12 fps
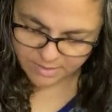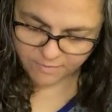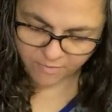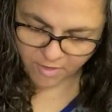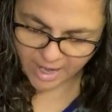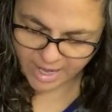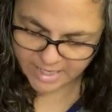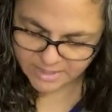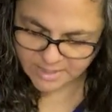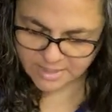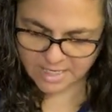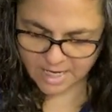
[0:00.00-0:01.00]
for $8
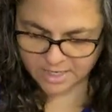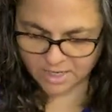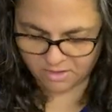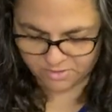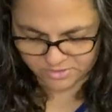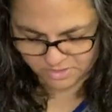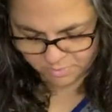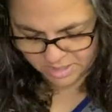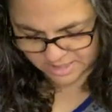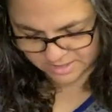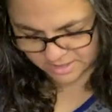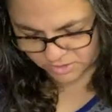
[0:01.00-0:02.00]
to $10 a
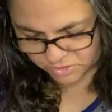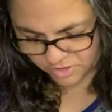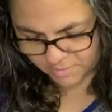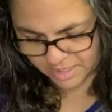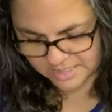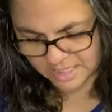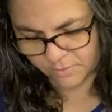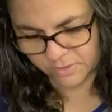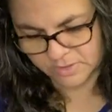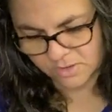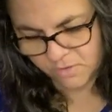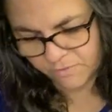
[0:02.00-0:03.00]
piece. Usually my
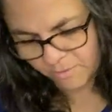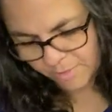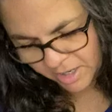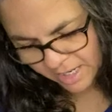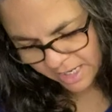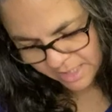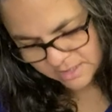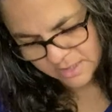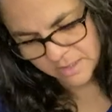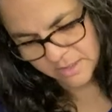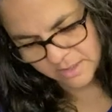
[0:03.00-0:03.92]
towels go for about $8.